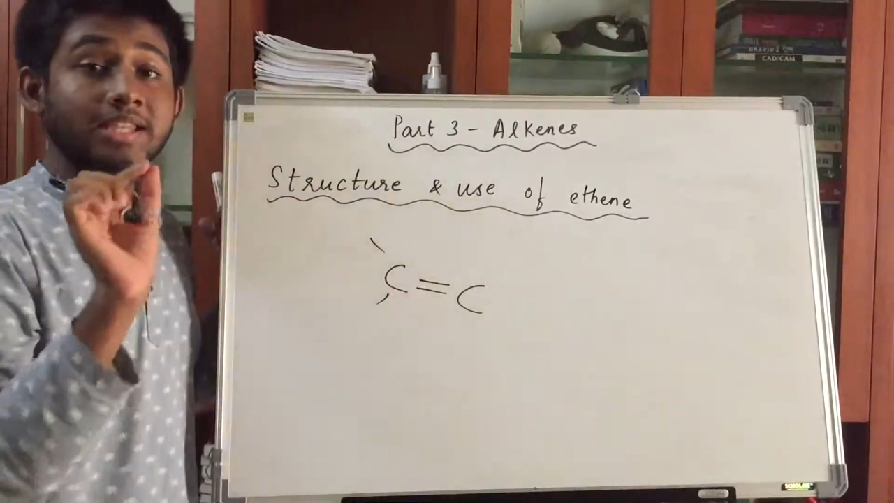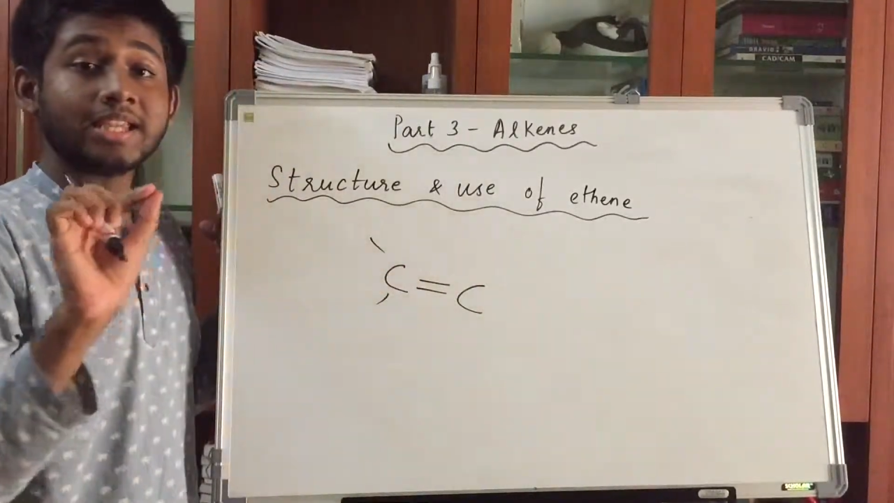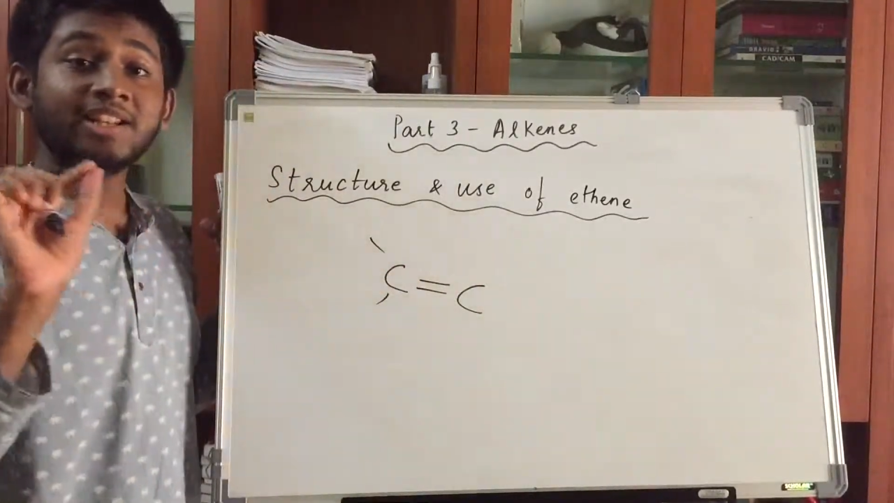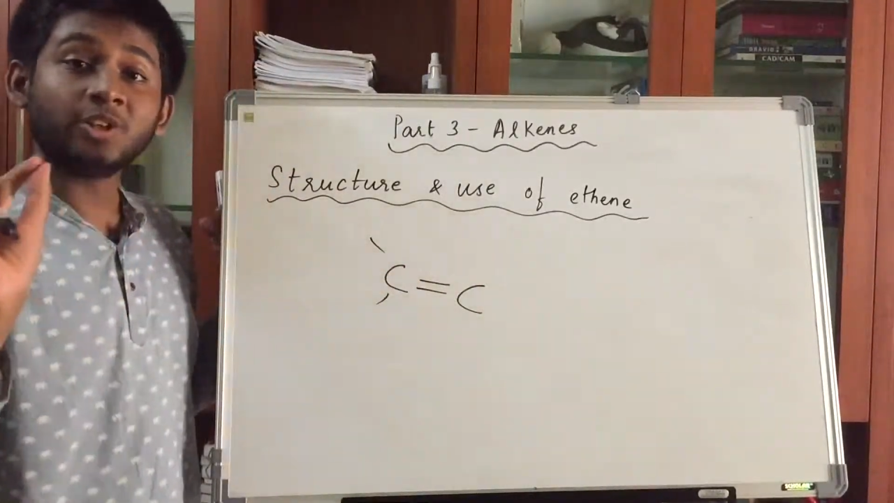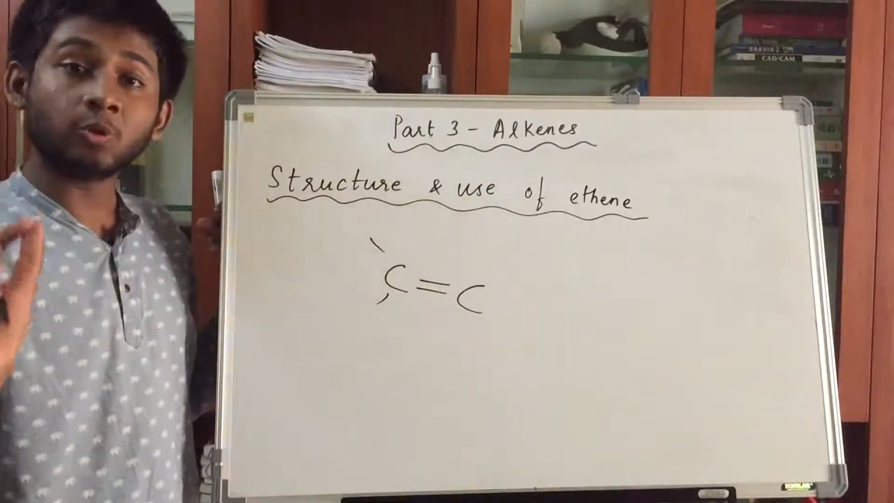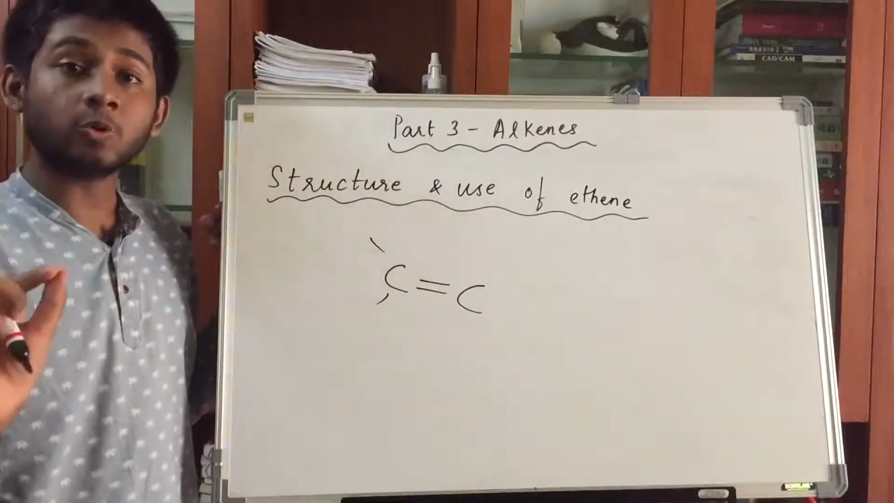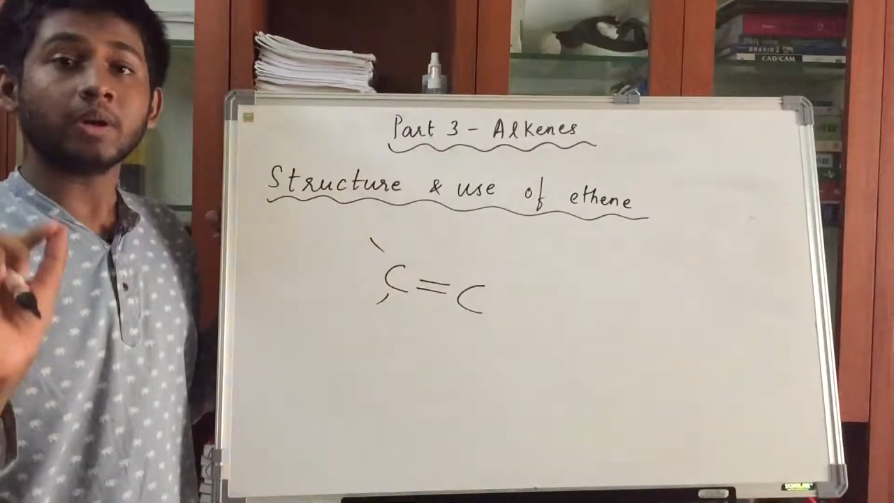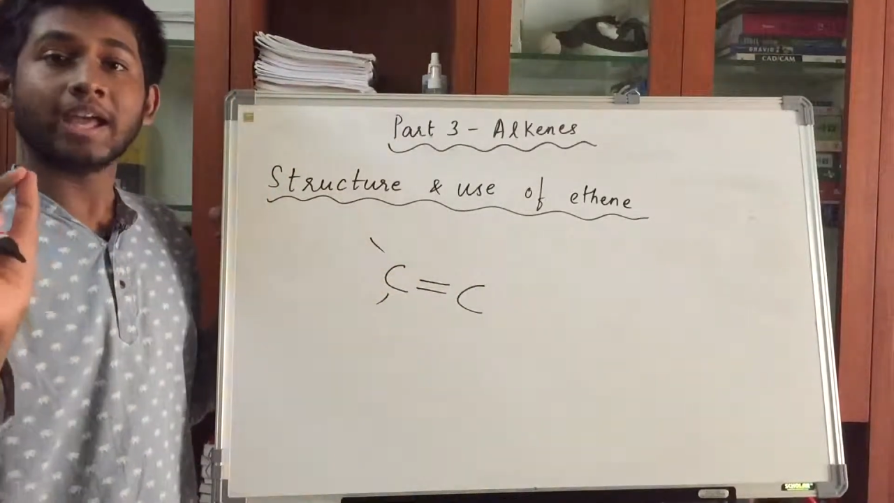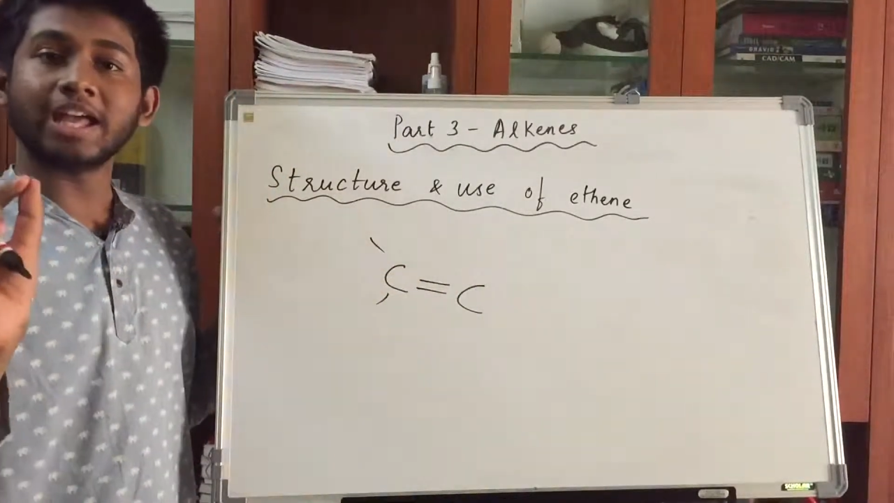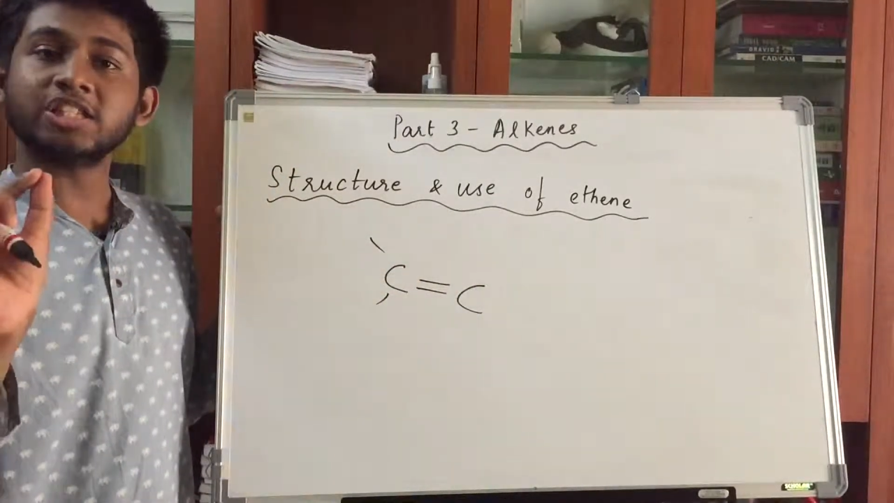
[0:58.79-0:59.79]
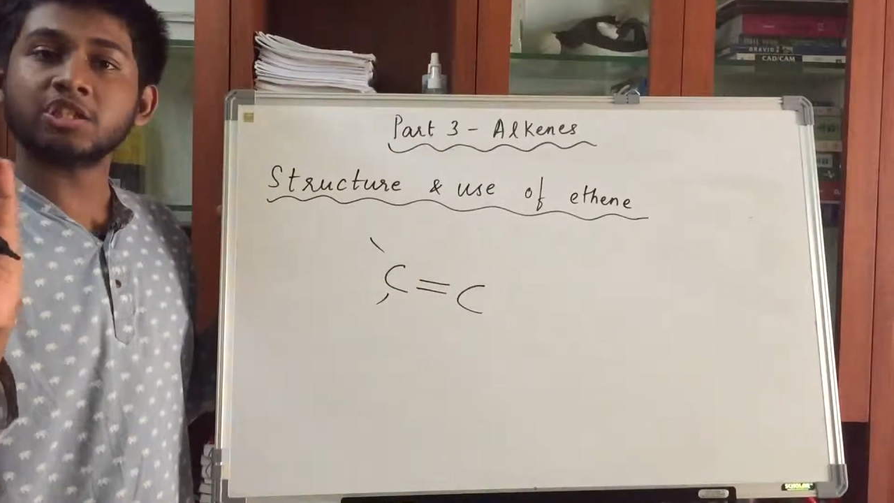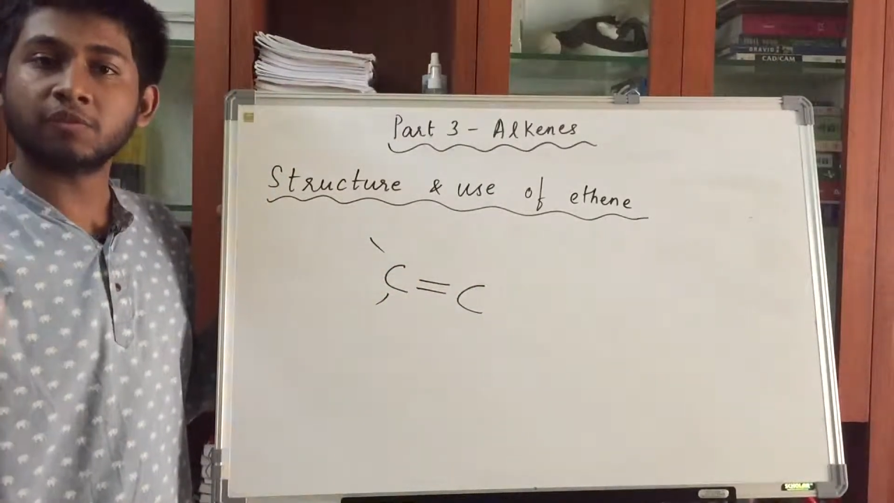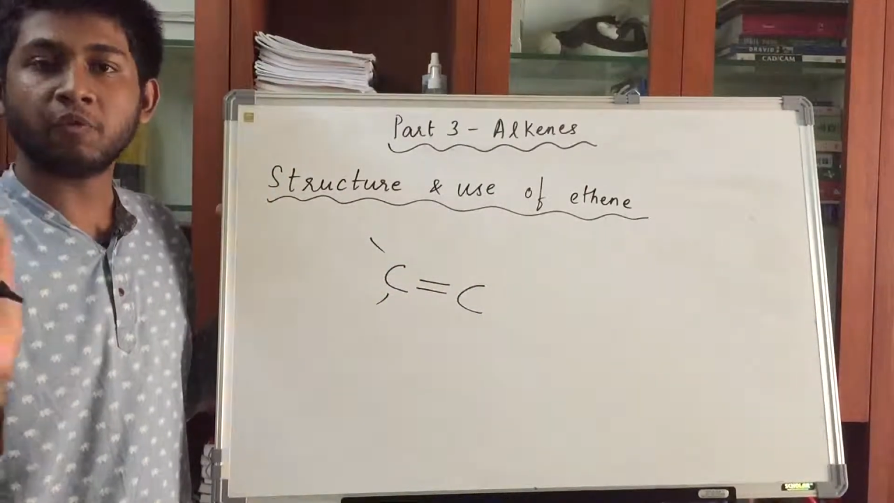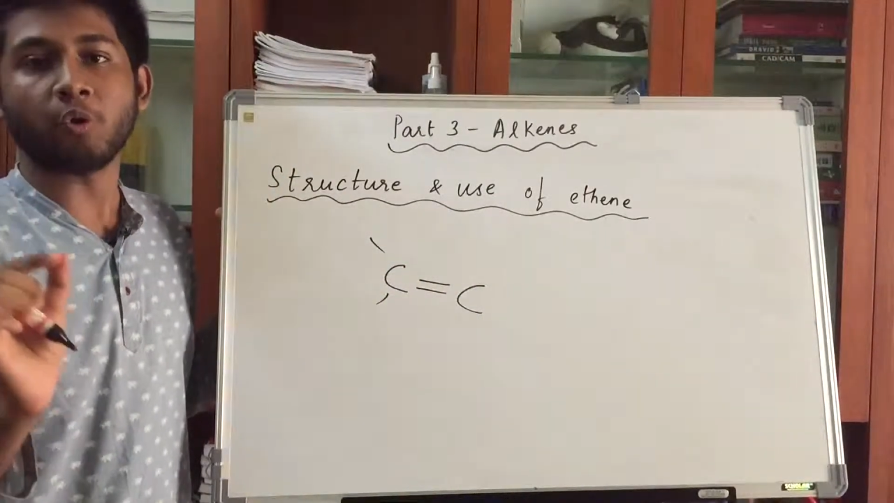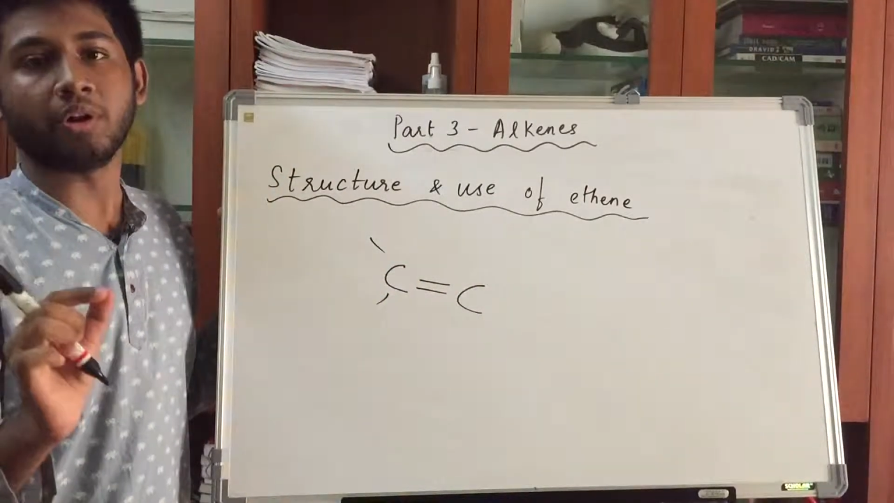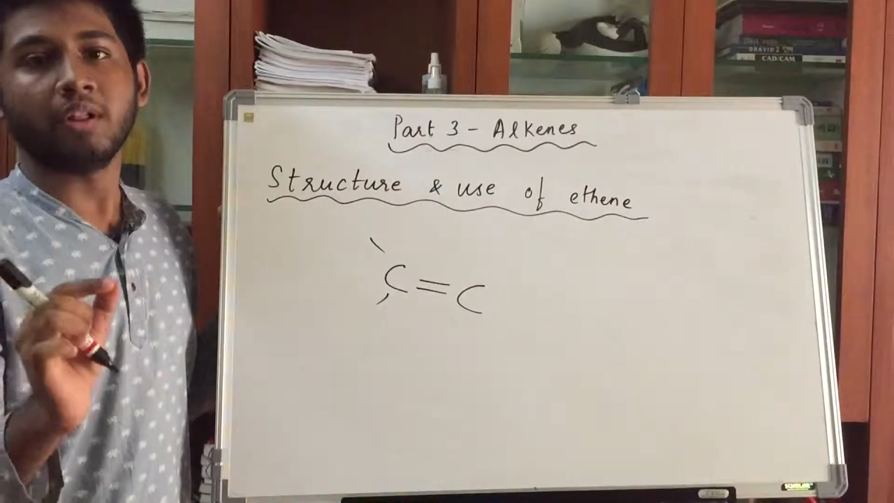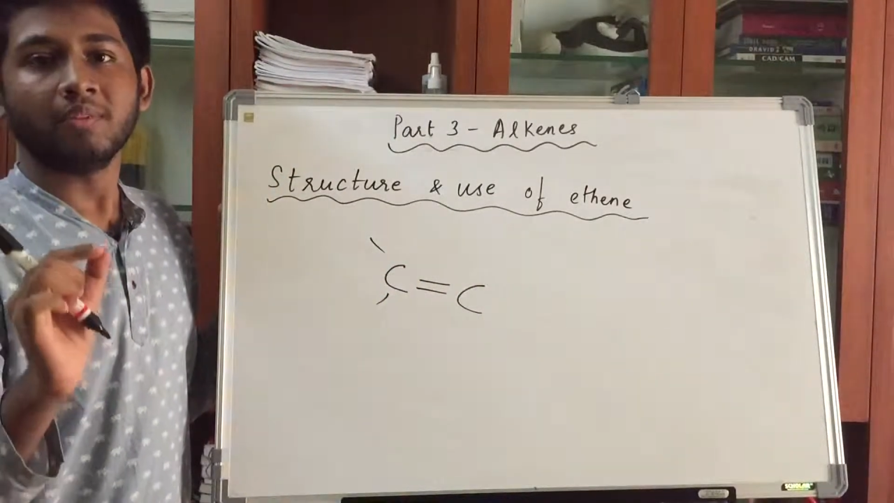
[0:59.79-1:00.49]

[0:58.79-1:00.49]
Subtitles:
C2H4.